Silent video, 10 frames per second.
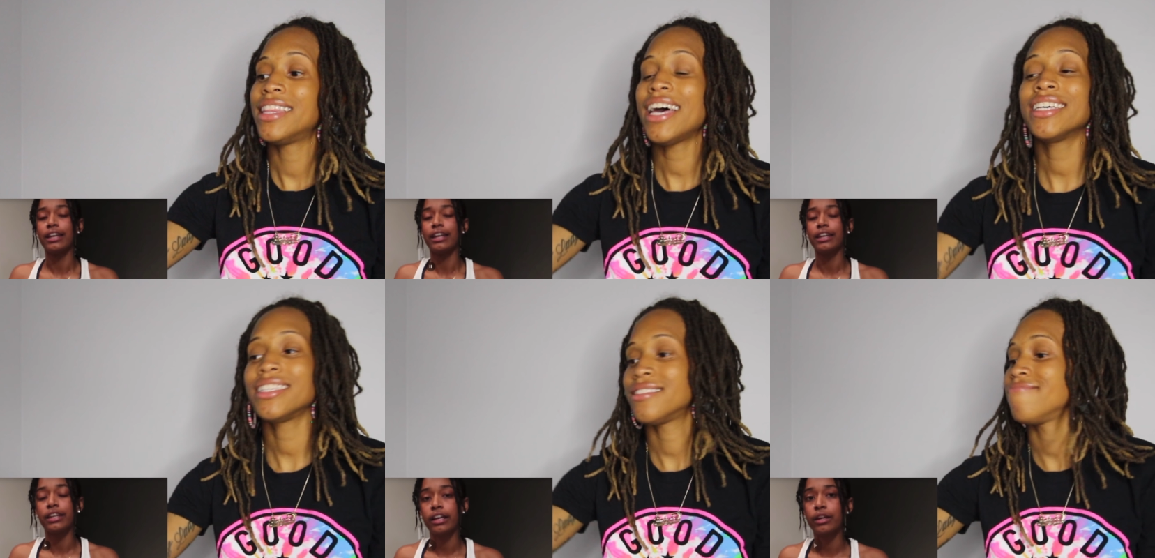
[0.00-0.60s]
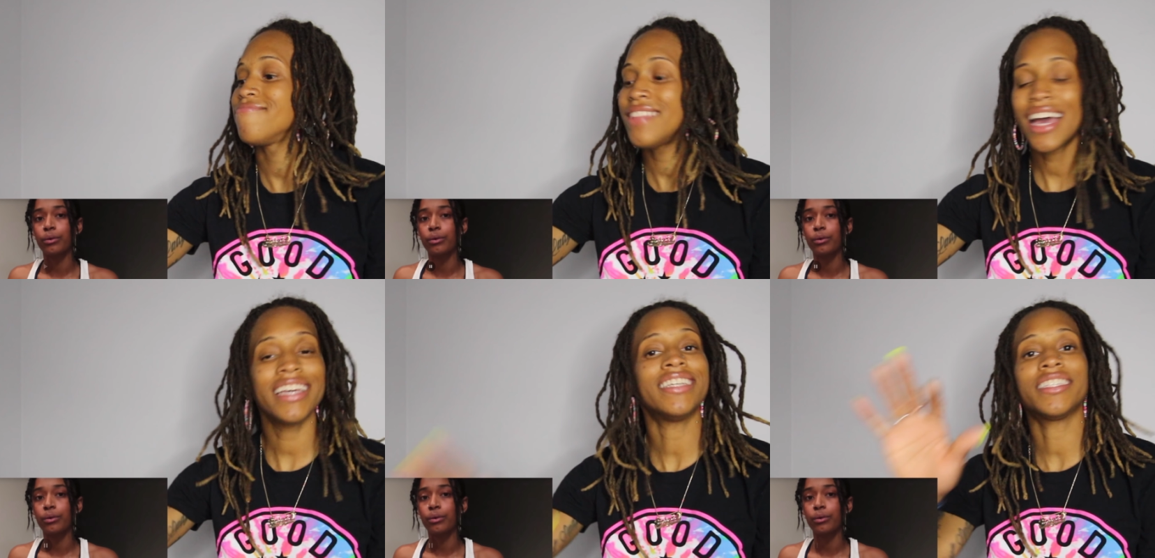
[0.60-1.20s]
Speaker 1: another. That's,
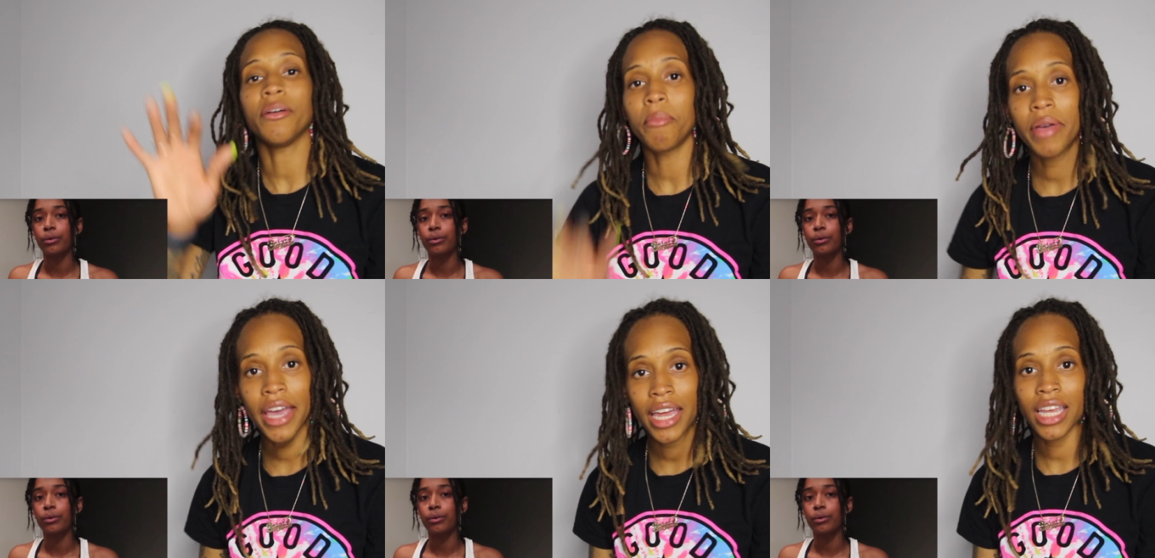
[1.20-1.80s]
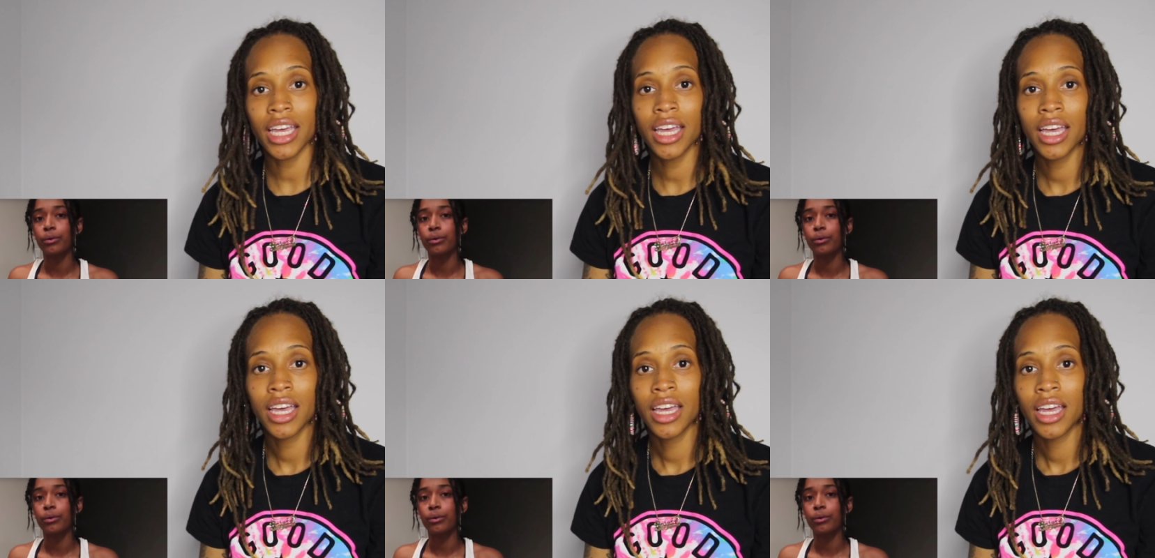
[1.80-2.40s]
that is some petty,
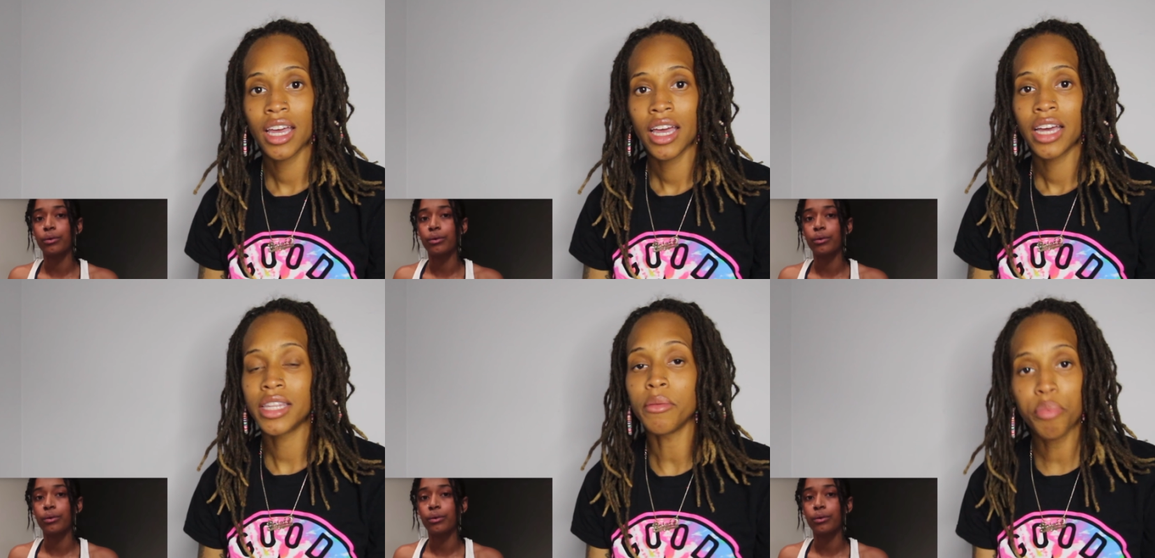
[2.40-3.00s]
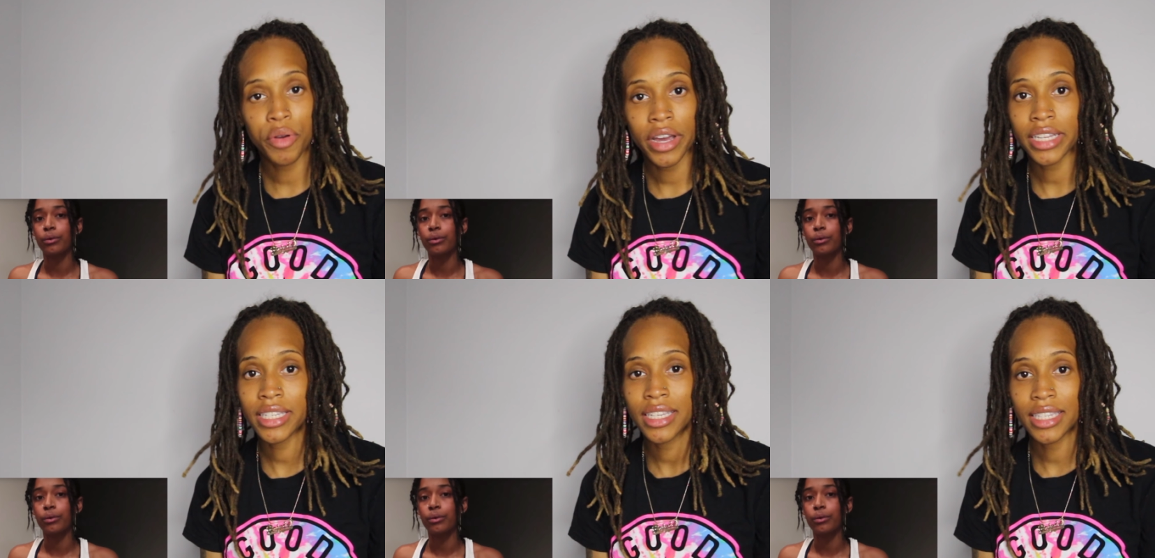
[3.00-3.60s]

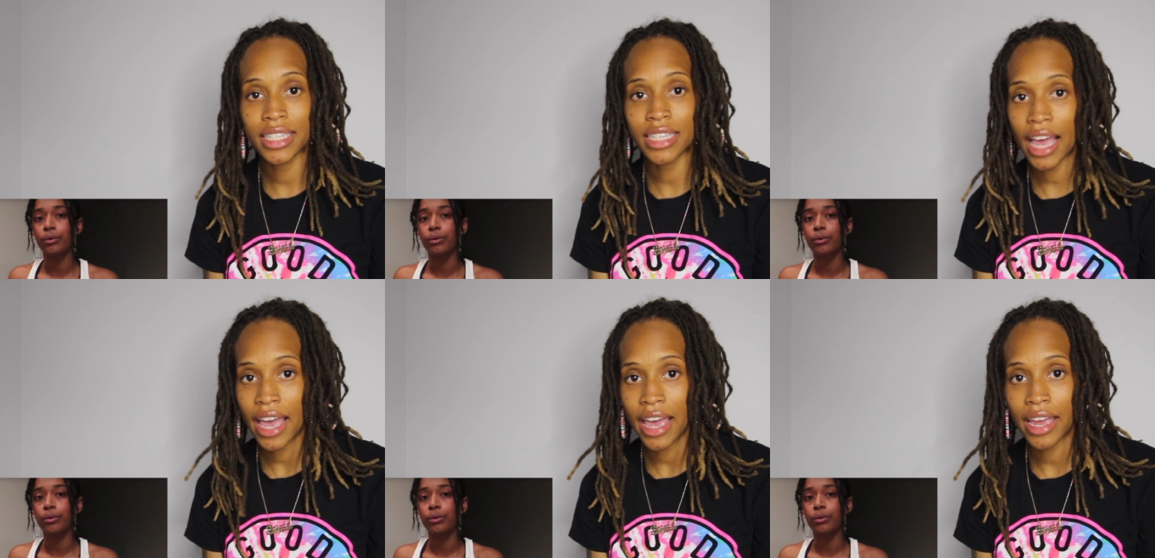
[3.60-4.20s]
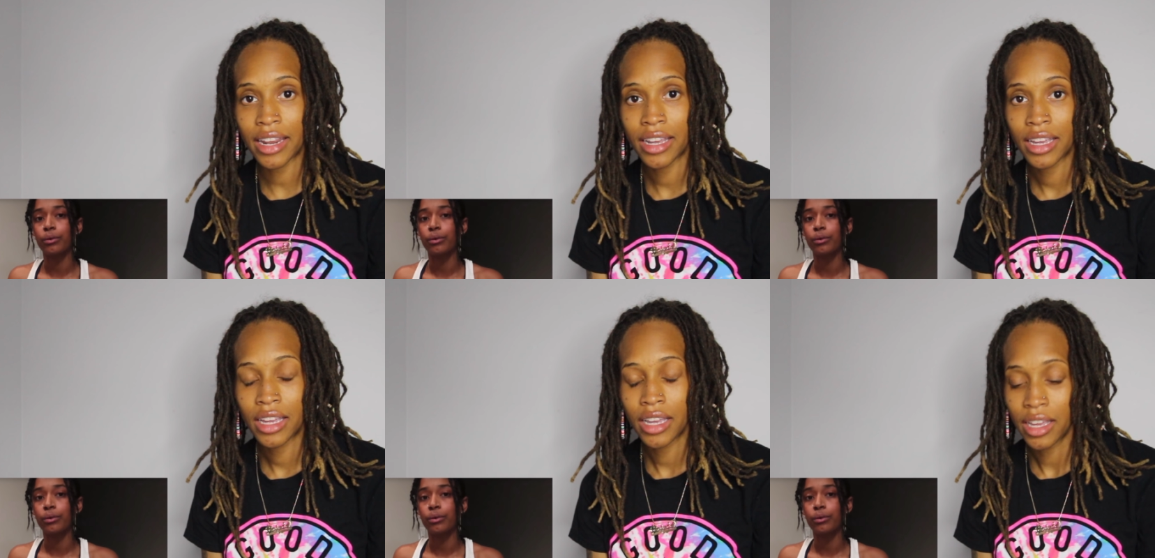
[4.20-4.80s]
depressed, sad,
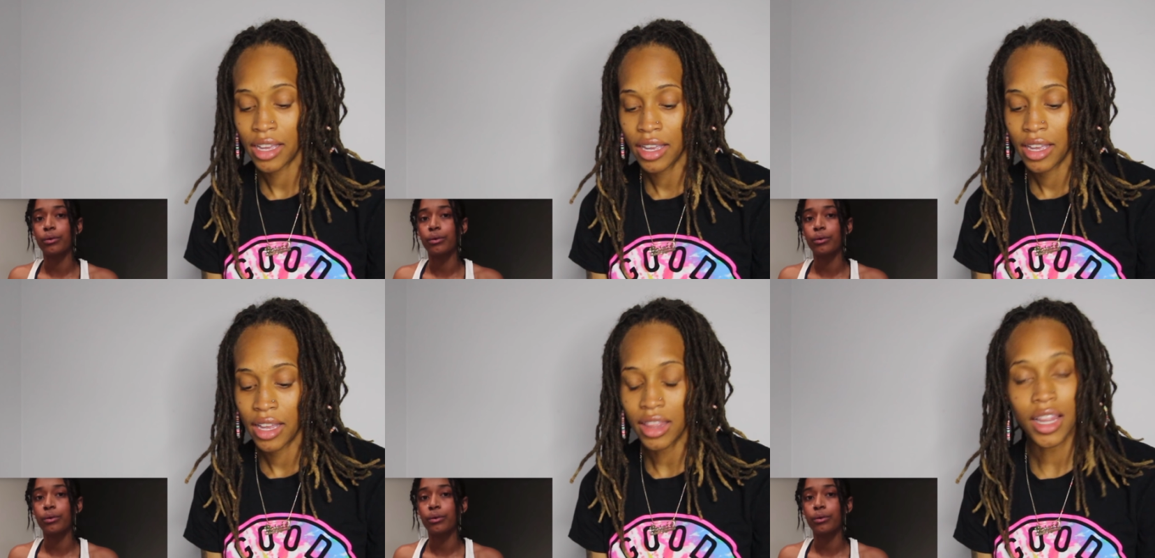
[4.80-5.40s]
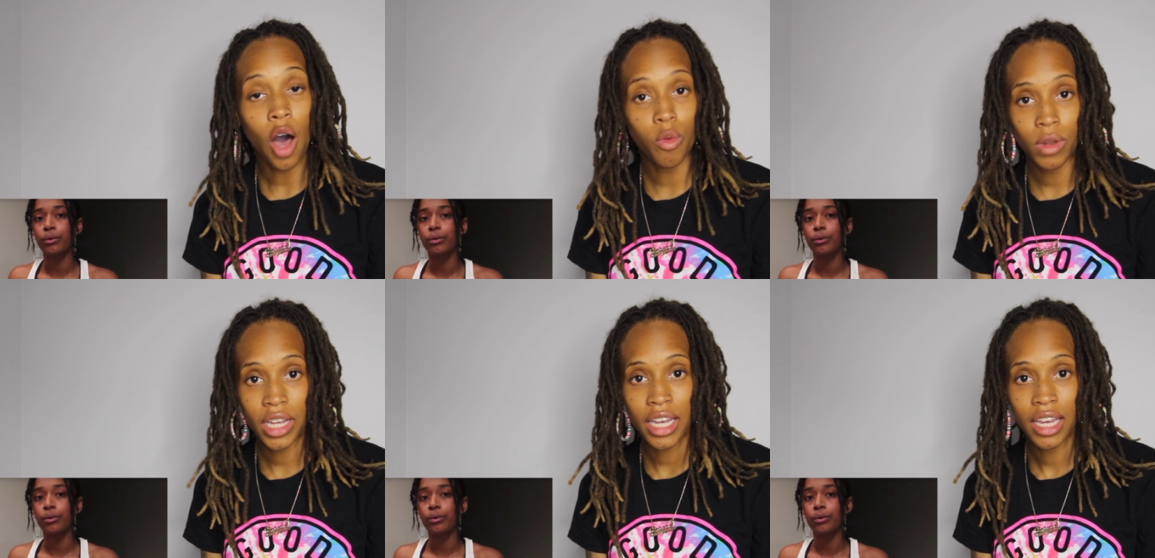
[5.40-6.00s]

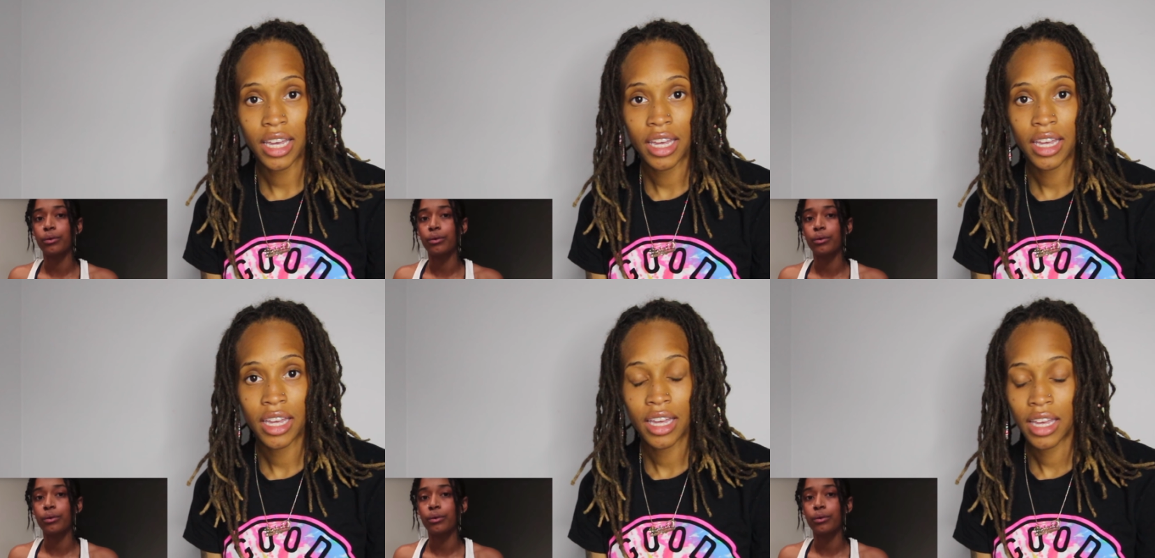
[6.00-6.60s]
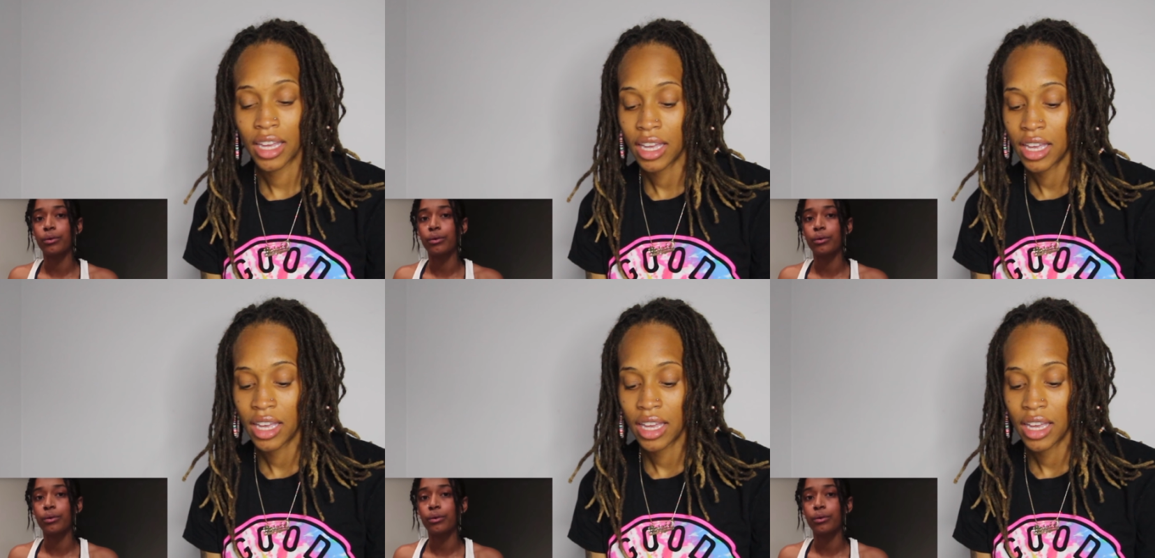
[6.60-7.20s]
lonely,
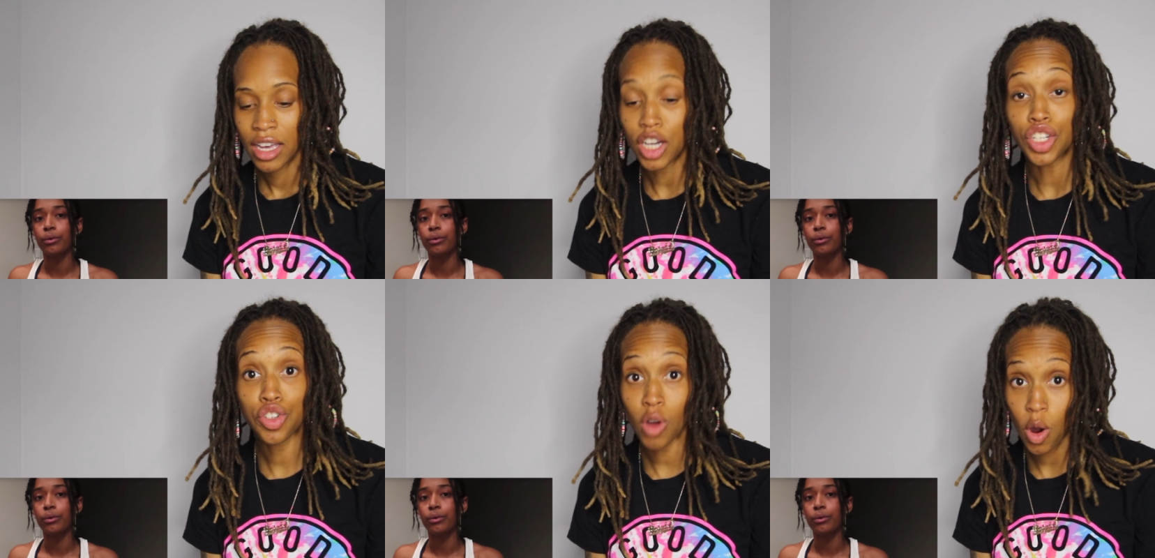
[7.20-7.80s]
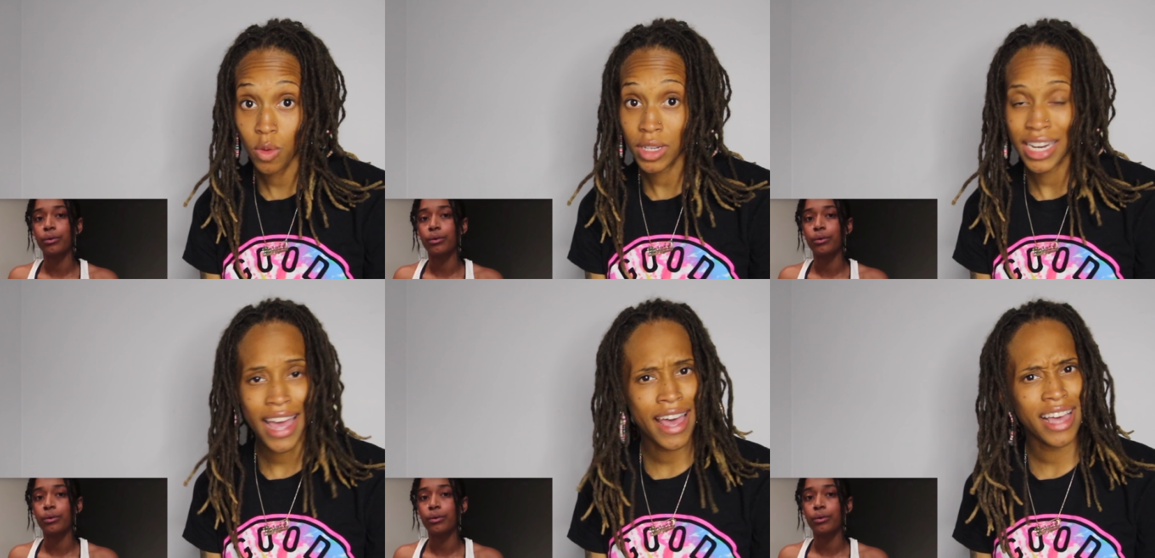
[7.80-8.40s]

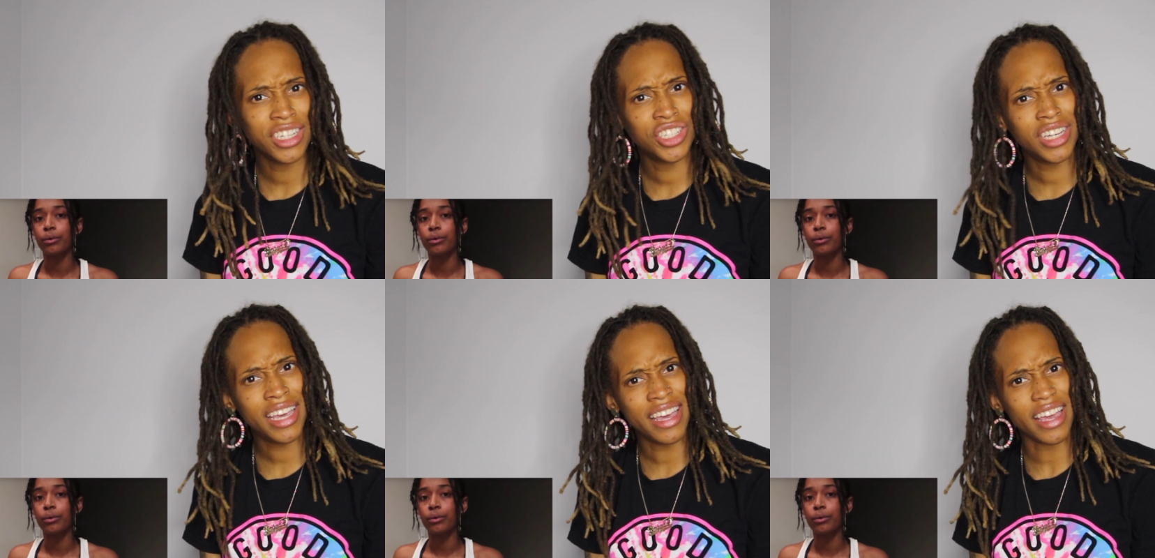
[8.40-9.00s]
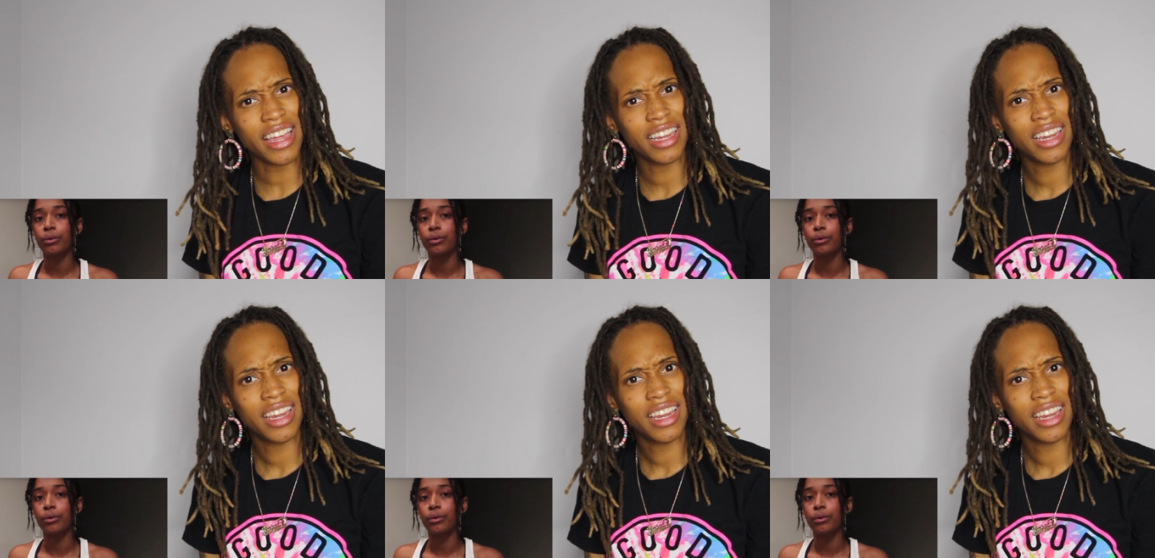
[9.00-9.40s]
controlling ass shit.